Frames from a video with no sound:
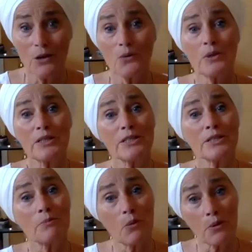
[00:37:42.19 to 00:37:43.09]
which is
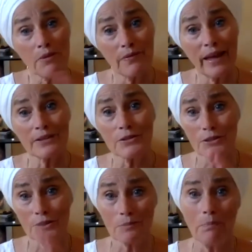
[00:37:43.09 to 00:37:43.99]
more than that
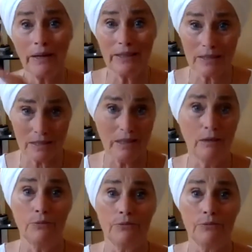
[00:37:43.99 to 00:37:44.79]
just by itself.